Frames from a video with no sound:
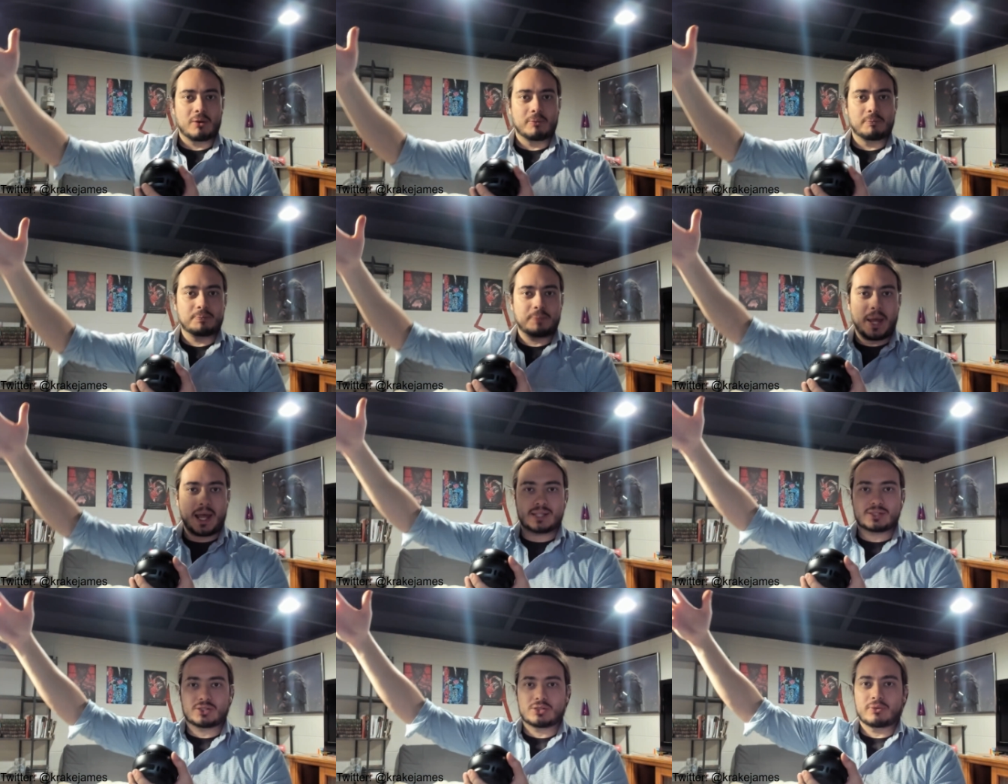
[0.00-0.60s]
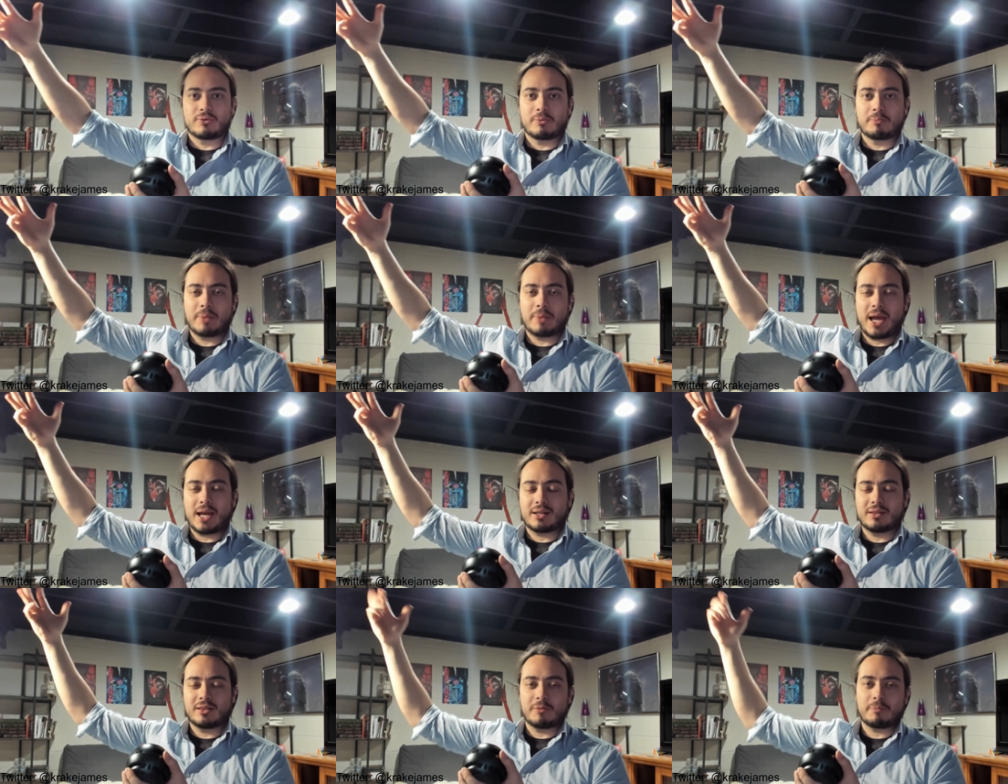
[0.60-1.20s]
bastard from
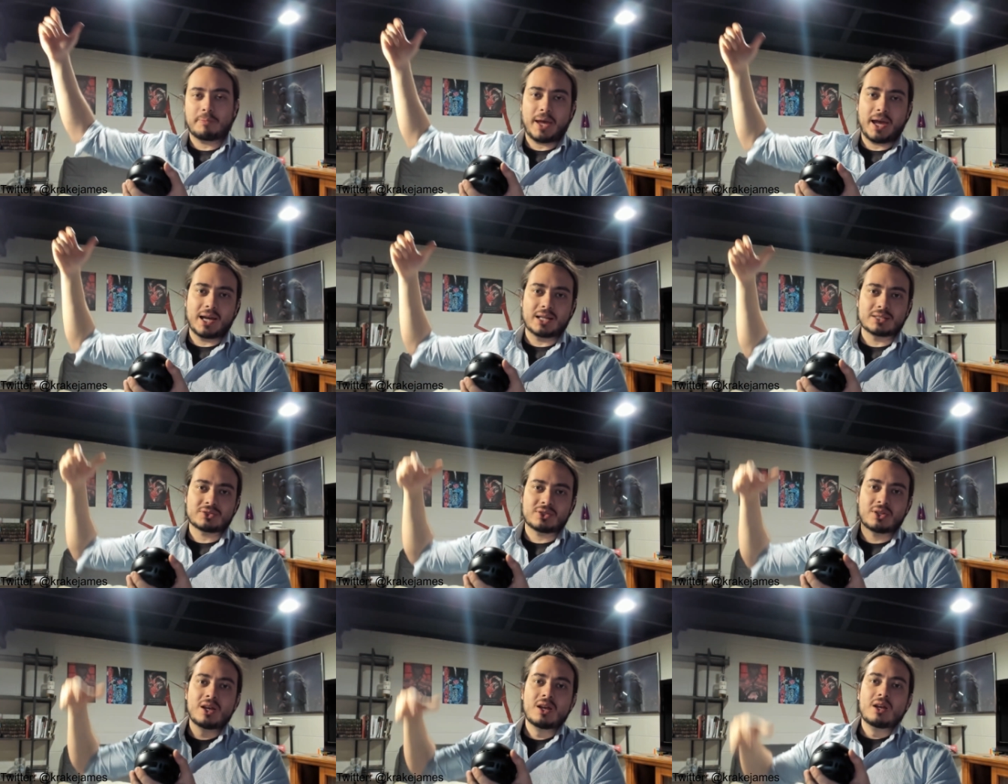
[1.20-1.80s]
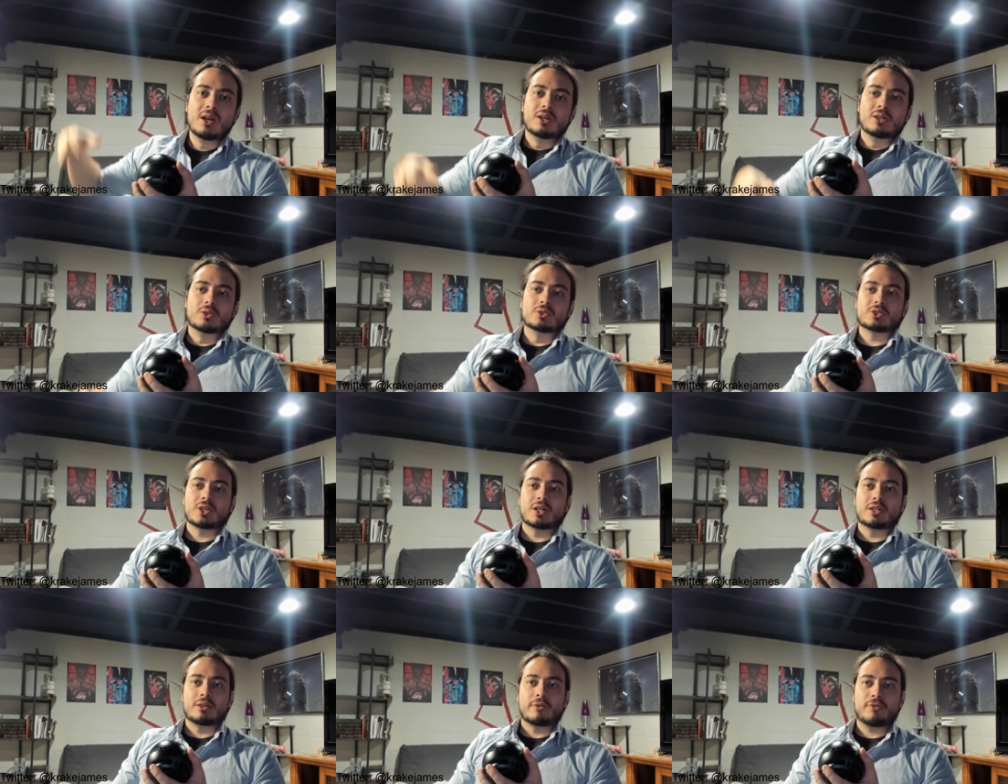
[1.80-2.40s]
back in the past who's
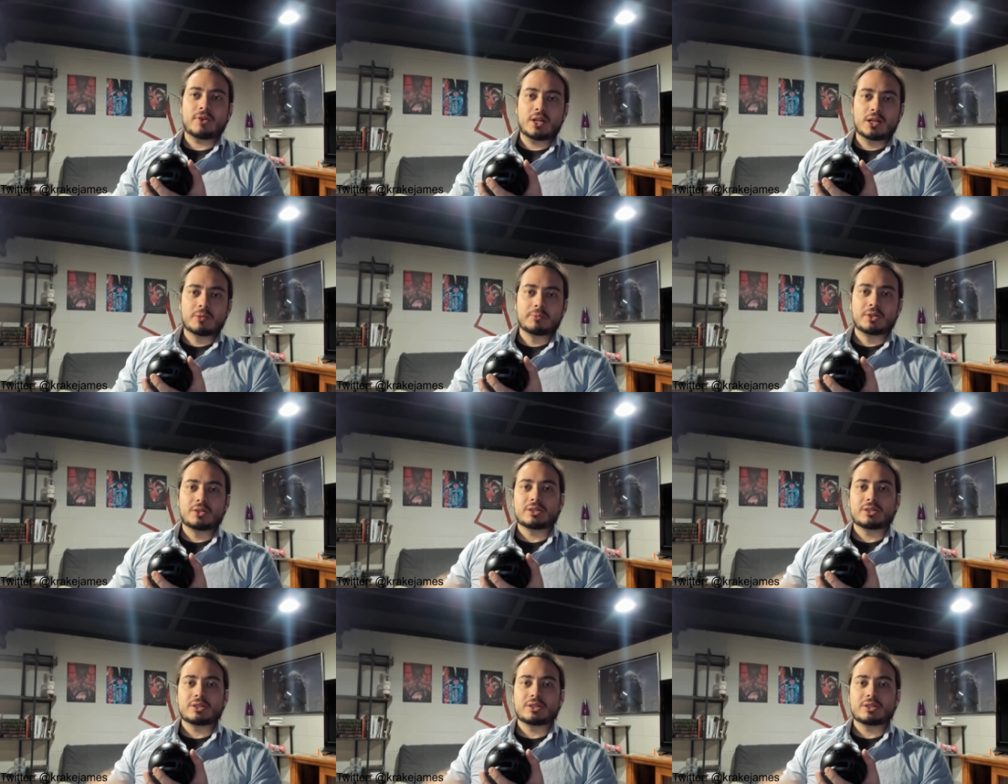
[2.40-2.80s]
undefeatable.